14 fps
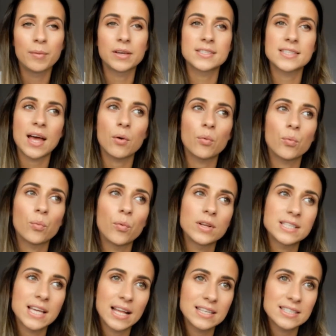because
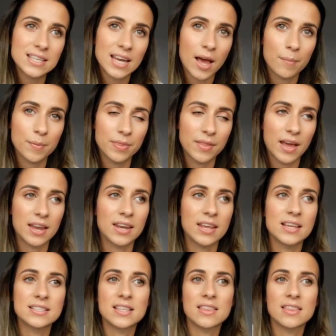what tends to happen then is